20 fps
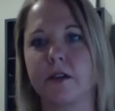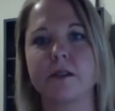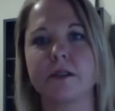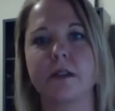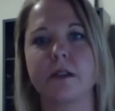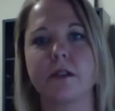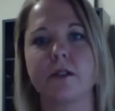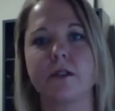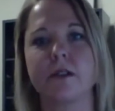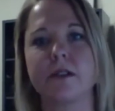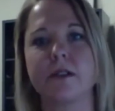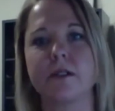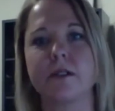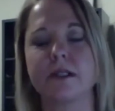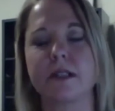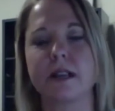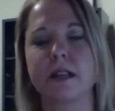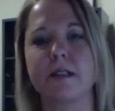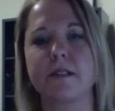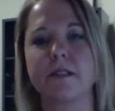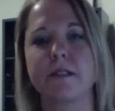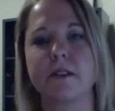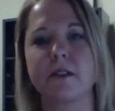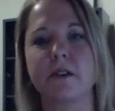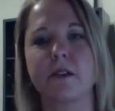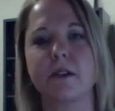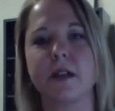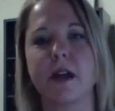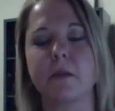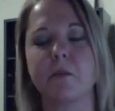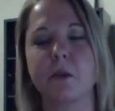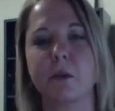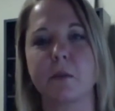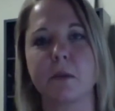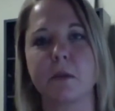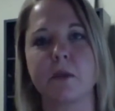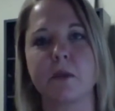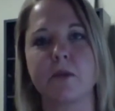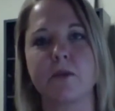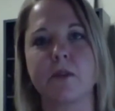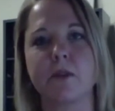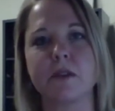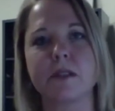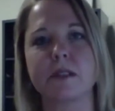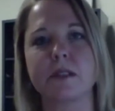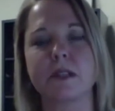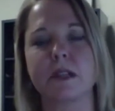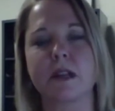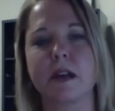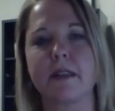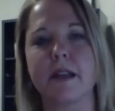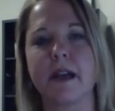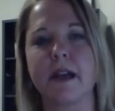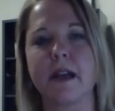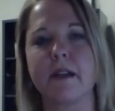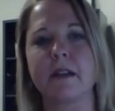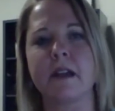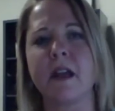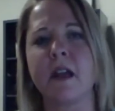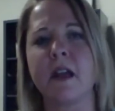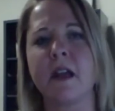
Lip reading: So it's nice there are a lot more people focusing on that.